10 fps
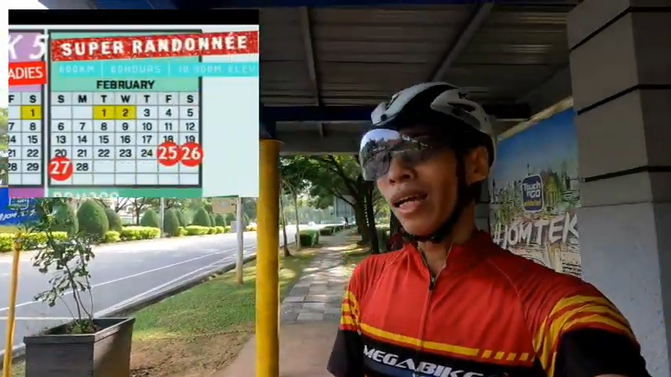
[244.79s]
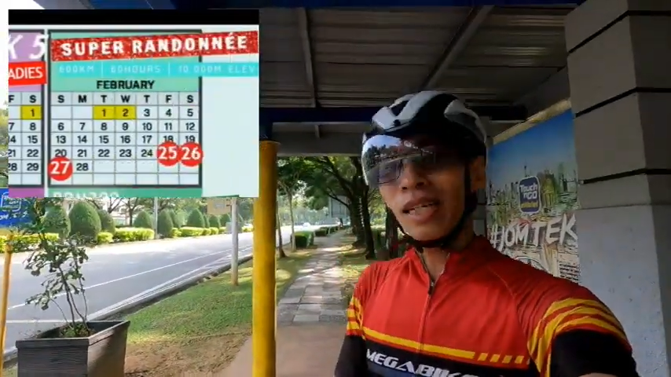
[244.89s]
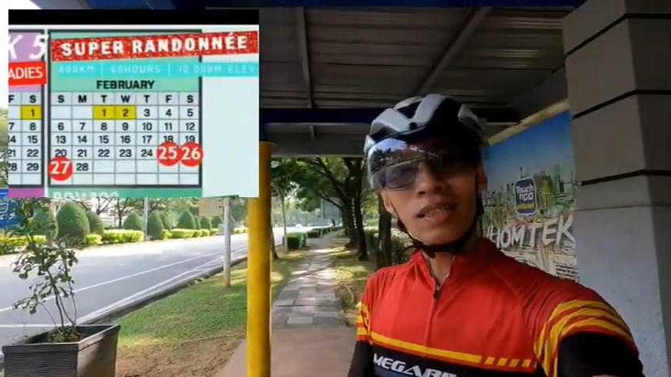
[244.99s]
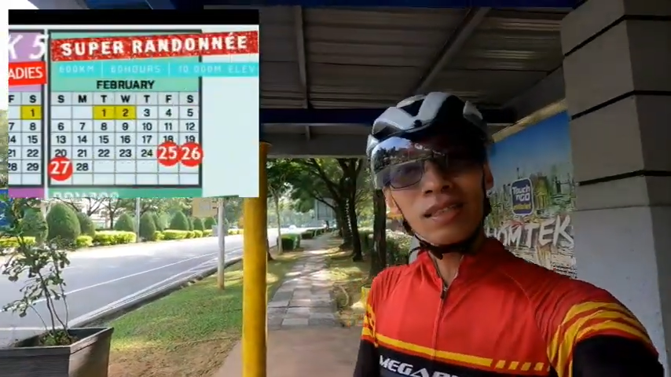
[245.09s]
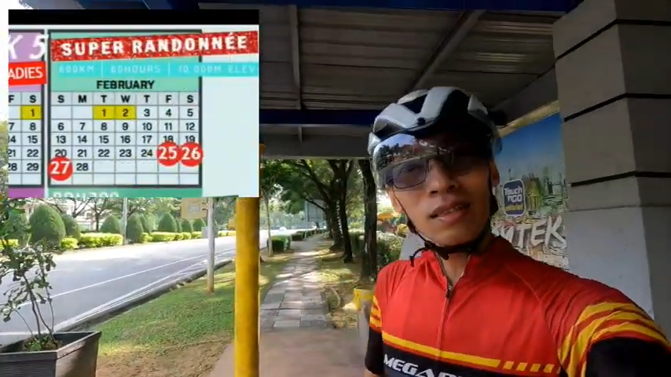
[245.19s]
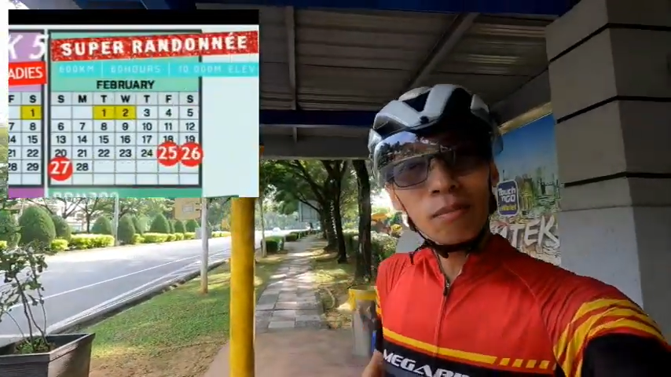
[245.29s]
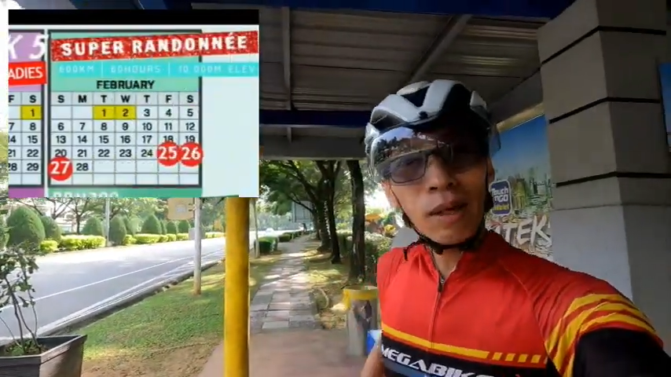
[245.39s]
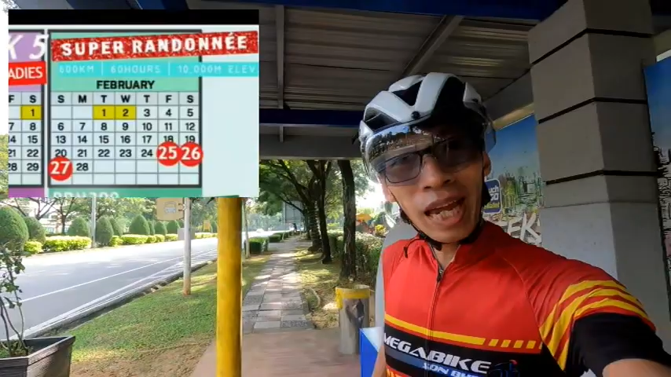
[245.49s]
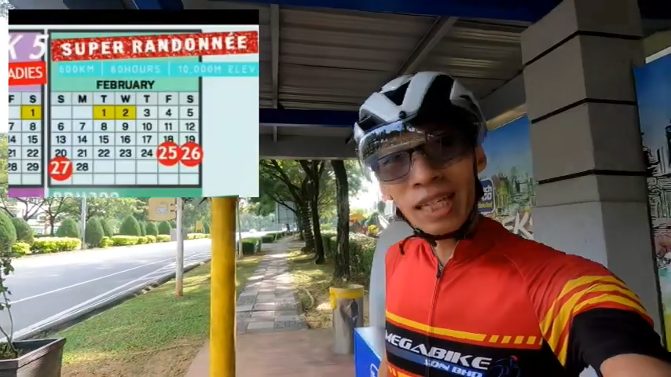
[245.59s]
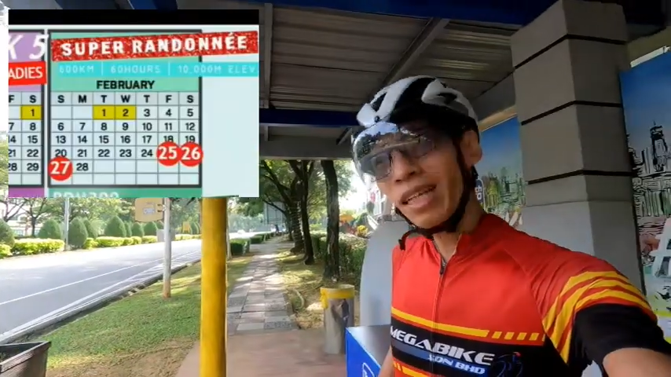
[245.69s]
is
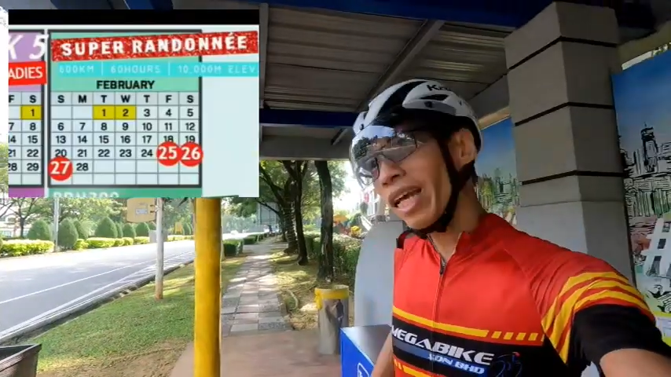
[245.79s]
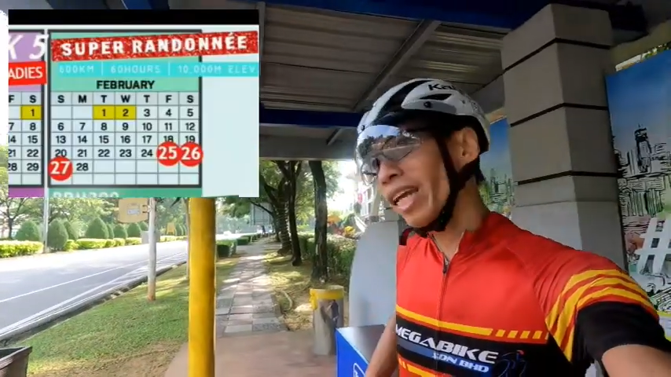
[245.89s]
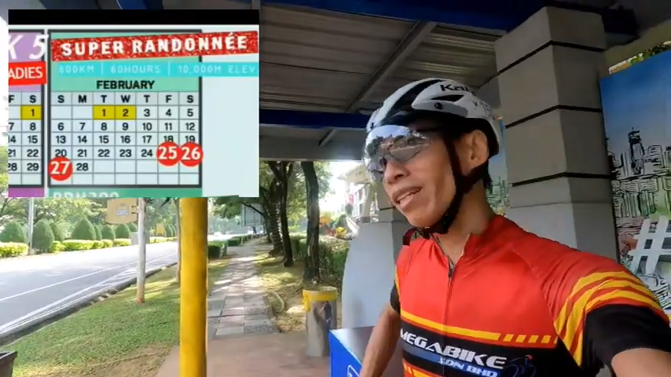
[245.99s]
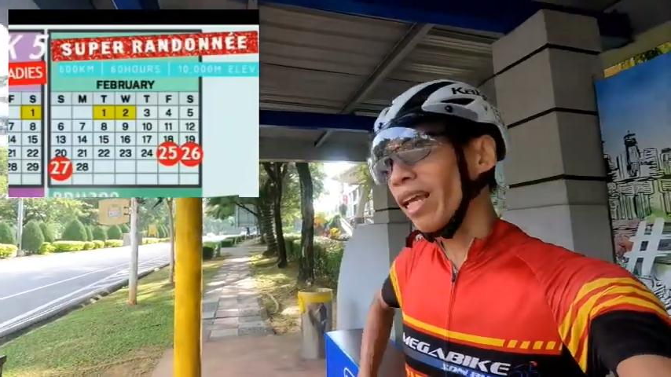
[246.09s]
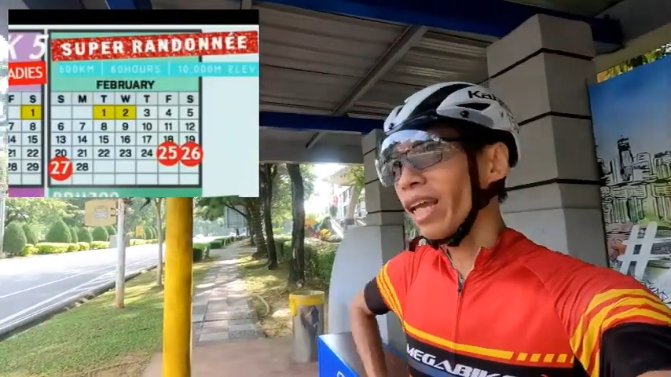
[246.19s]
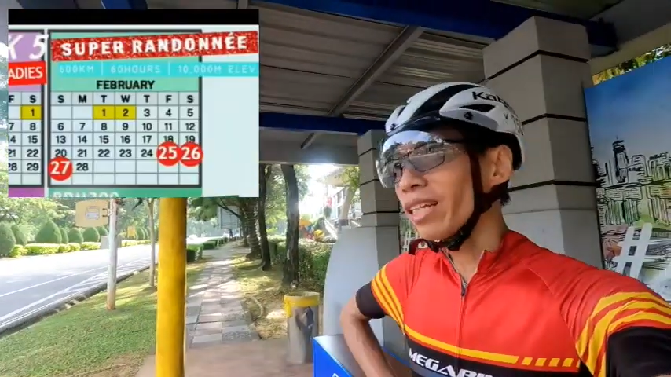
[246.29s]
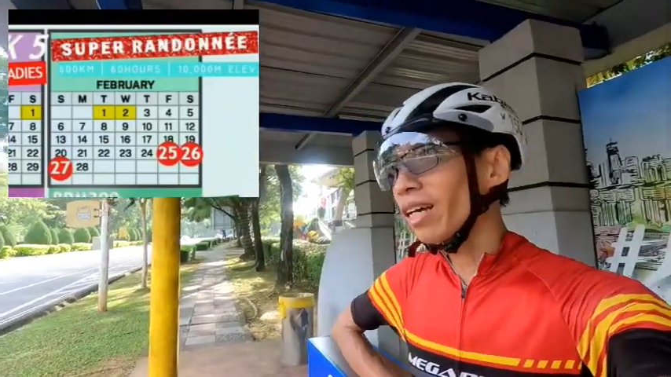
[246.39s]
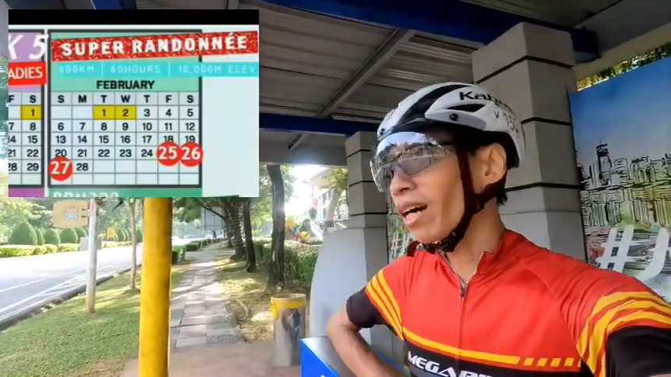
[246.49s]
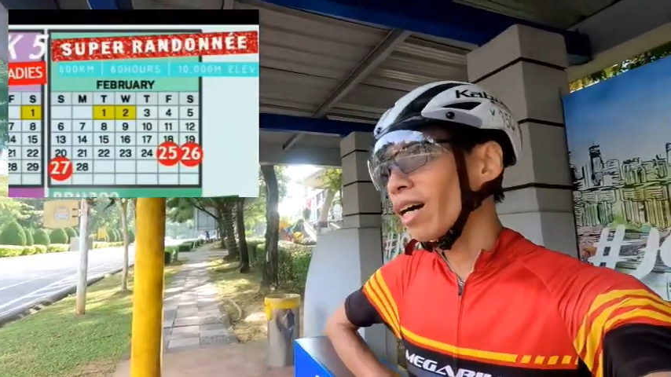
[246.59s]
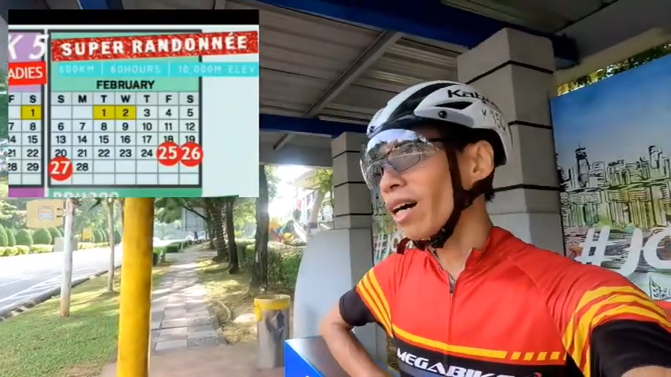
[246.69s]
back again in
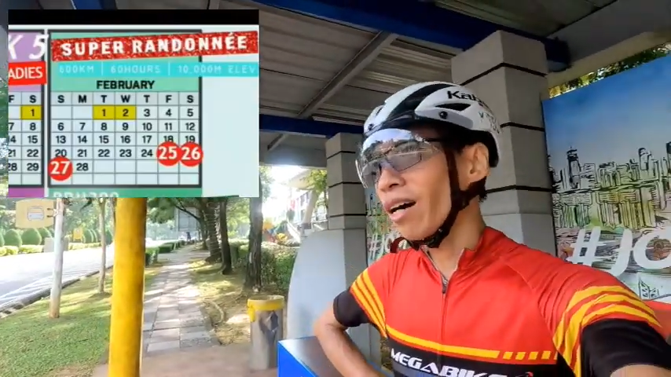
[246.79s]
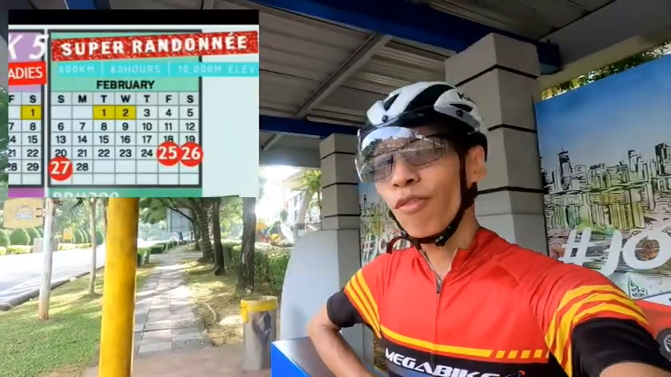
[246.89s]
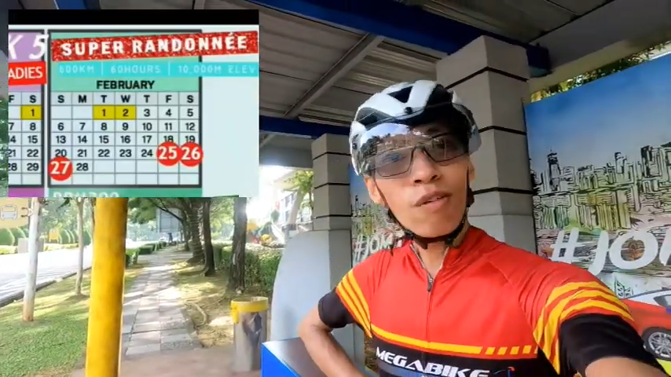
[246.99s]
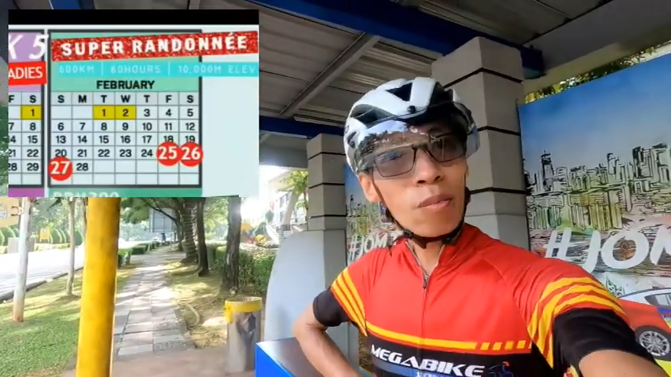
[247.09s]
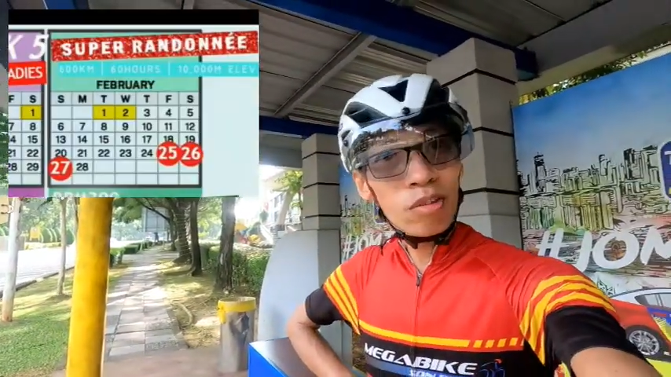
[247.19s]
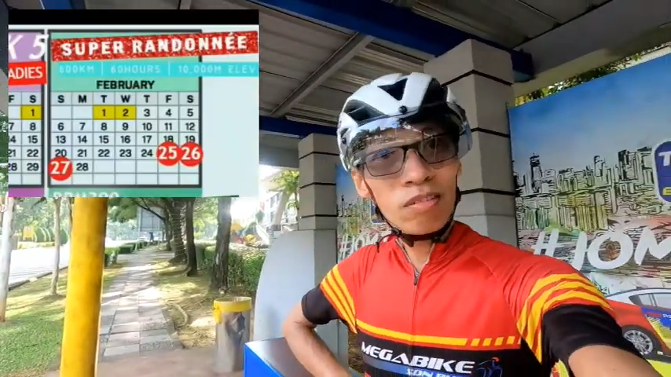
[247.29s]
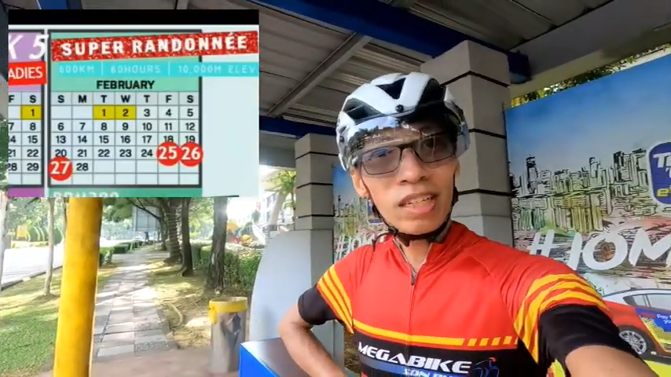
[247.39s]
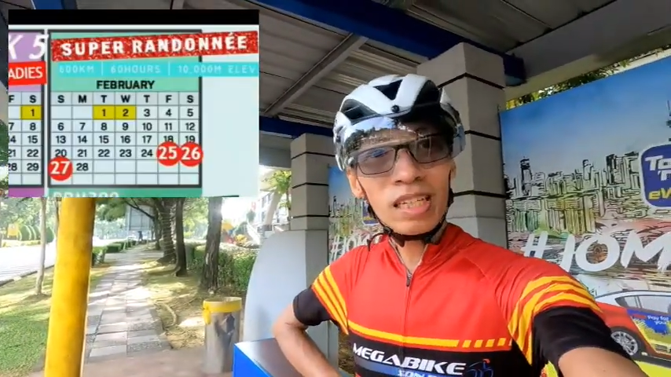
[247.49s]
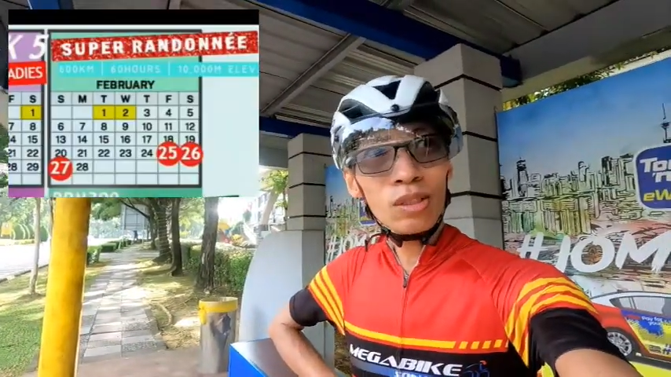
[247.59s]
February.